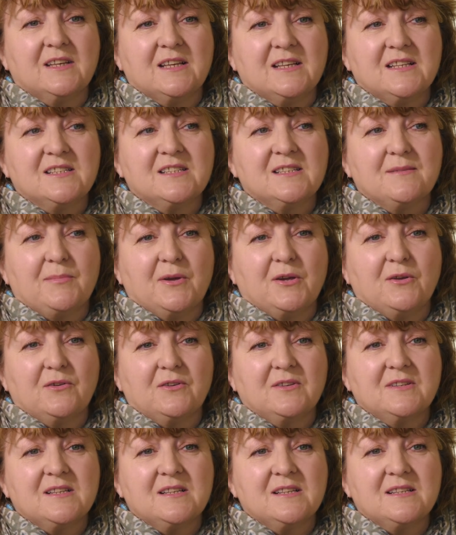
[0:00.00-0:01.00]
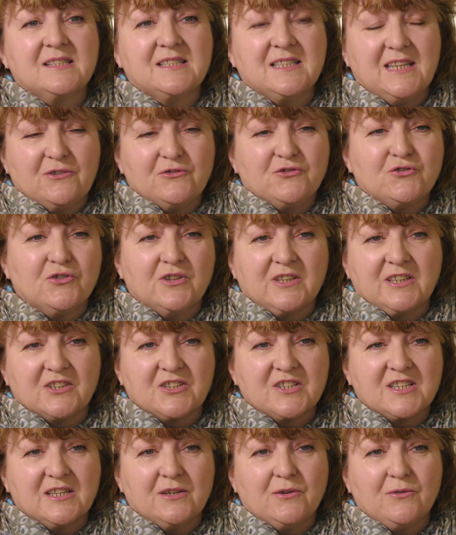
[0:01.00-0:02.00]
is about staying true to
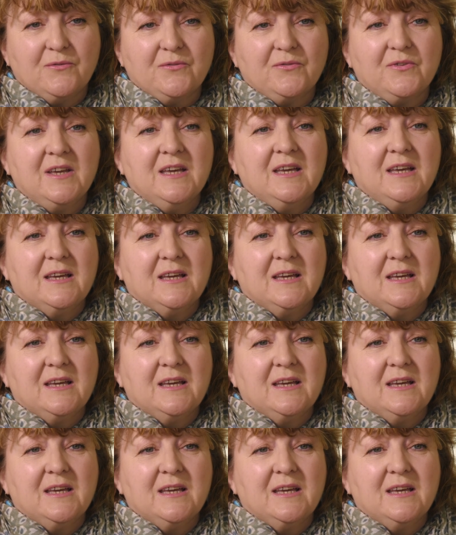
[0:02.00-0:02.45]
yourself,